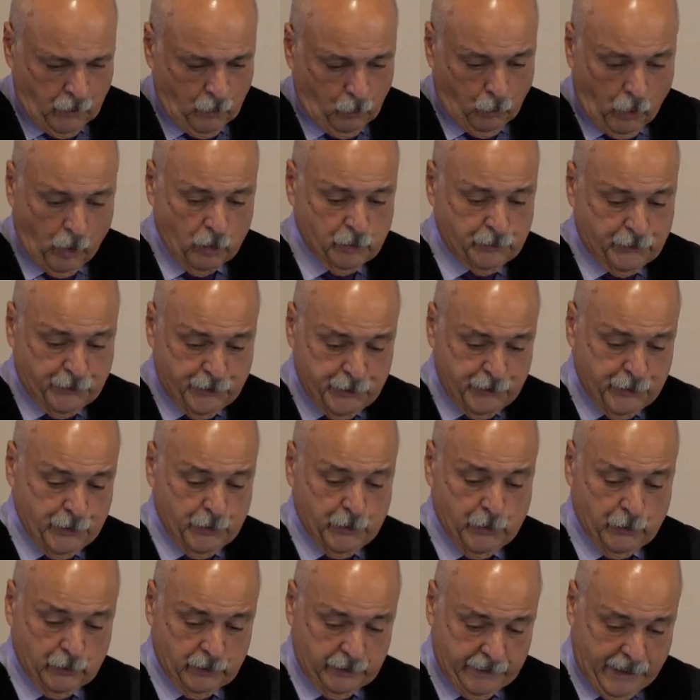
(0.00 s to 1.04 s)
Woe to
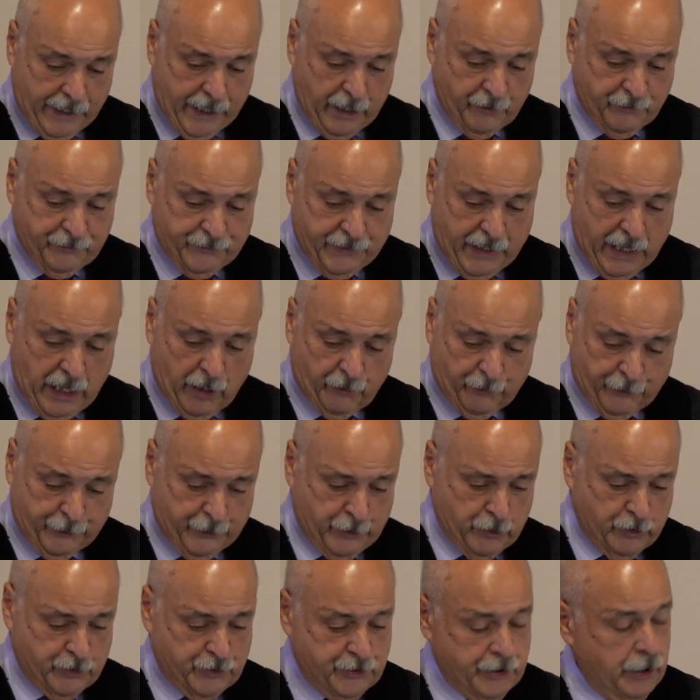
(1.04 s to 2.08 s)
you who laugh now, for
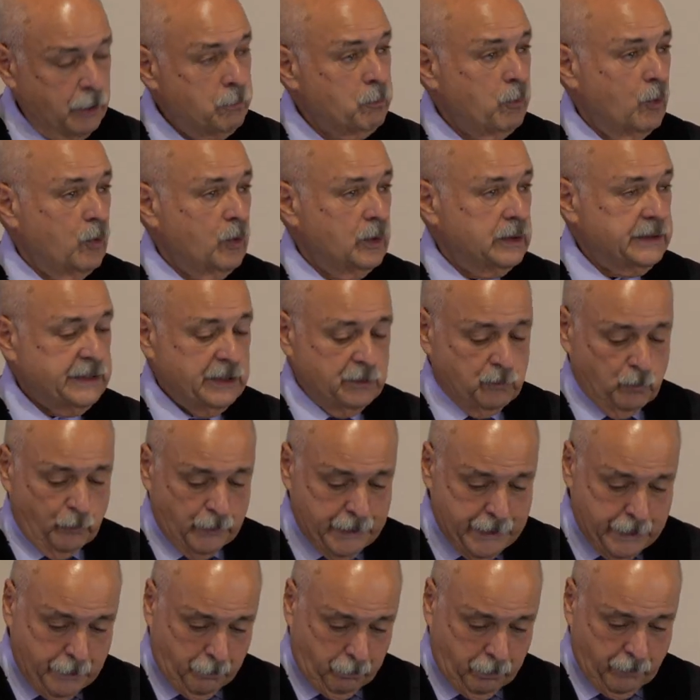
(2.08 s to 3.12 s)
you shall mourn and
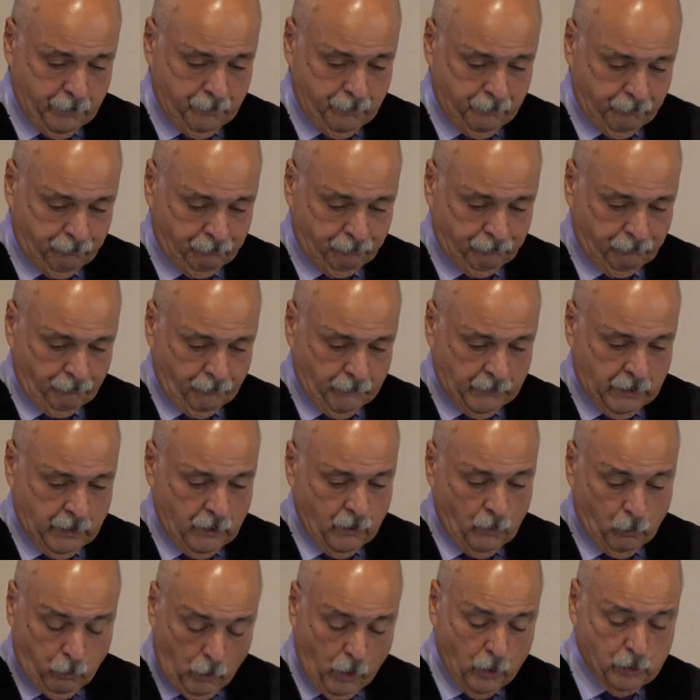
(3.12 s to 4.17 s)
weep.
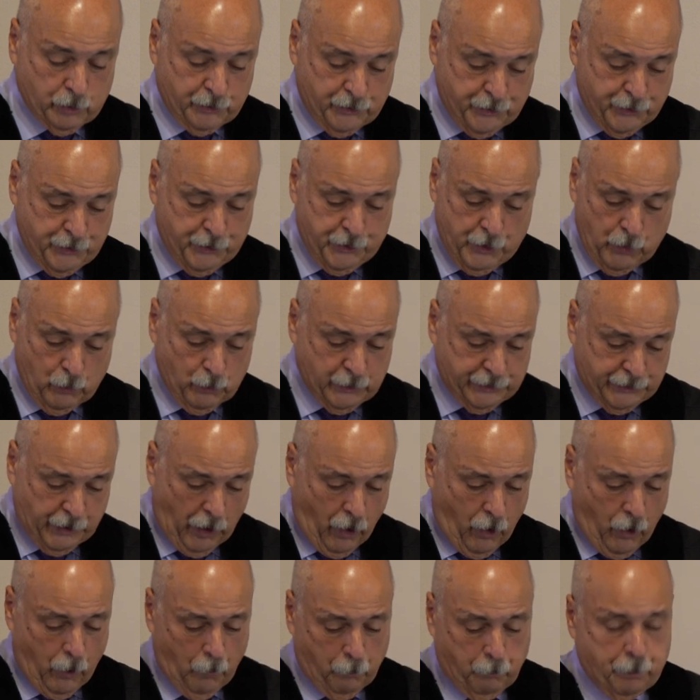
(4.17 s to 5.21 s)
Woe to you when
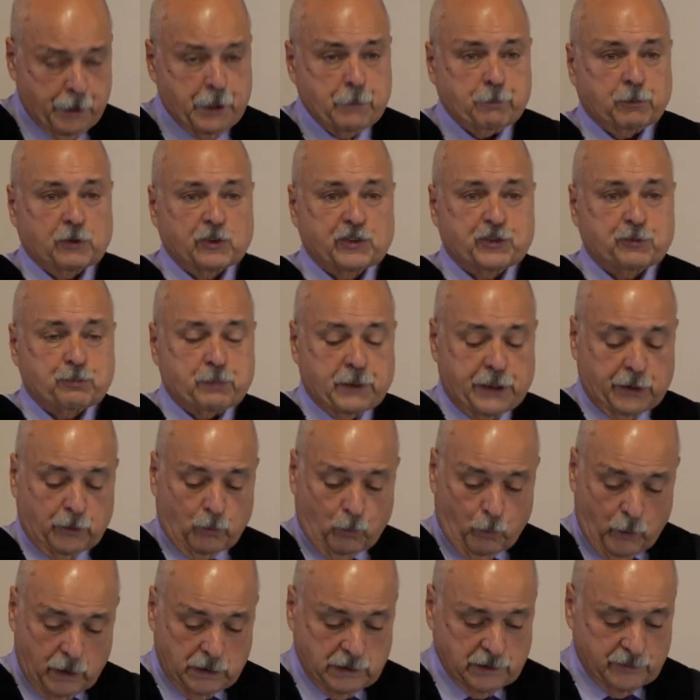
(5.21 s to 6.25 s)
all people speak
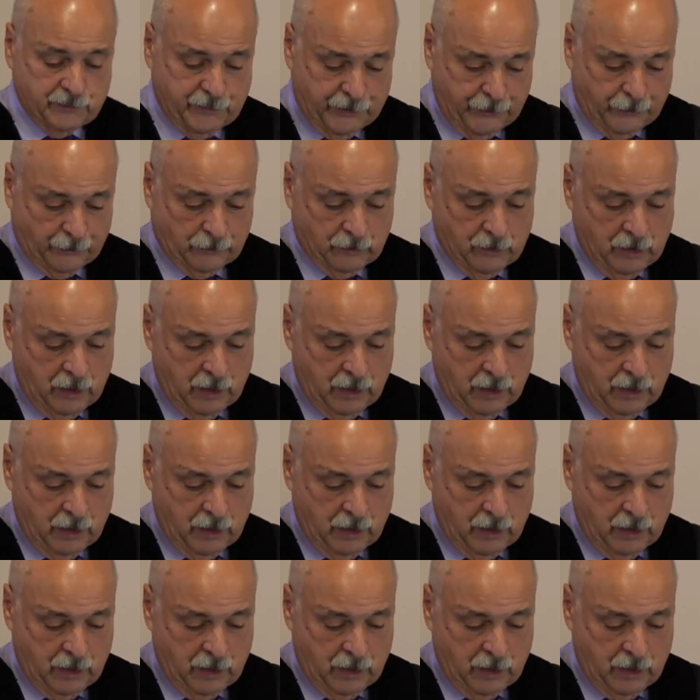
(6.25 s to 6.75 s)
well of you,